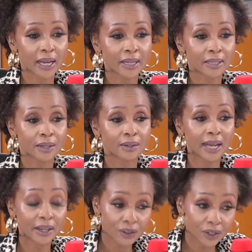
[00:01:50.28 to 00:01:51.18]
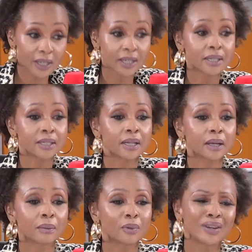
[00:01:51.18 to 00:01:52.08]
as an actress
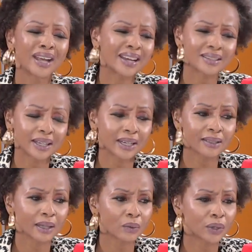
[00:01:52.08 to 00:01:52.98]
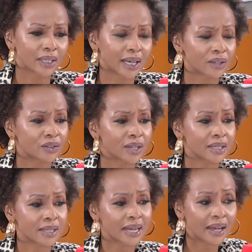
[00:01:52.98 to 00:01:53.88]
um, or an actor. I hate that word actress.
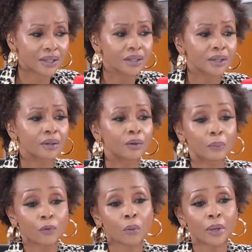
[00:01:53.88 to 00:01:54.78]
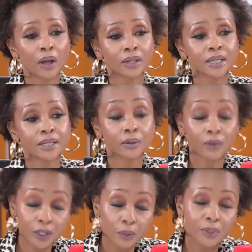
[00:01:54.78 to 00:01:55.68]
As an actor or a performing artist and a
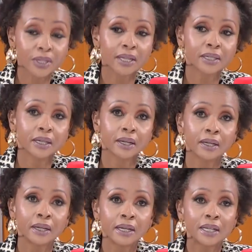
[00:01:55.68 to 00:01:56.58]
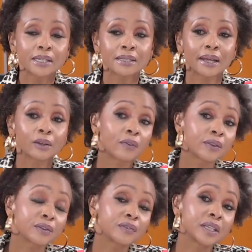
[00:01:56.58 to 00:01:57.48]
radio presenter, started off at
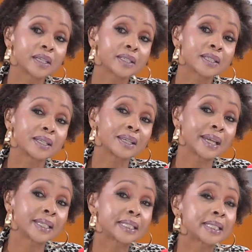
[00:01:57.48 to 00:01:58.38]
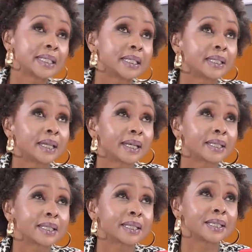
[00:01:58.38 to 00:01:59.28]
the Phoenix in
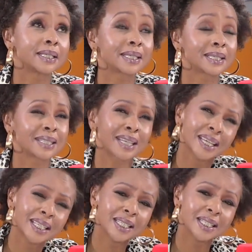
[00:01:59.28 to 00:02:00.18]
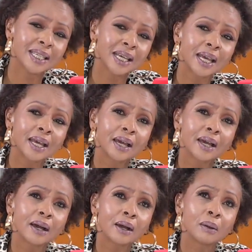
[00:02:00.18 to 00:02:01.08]
1996,
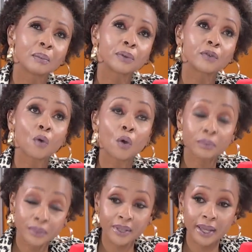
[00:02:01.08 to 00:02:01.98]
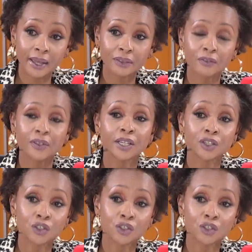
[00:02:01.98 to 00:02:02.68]
um, performed there at the Phoenix,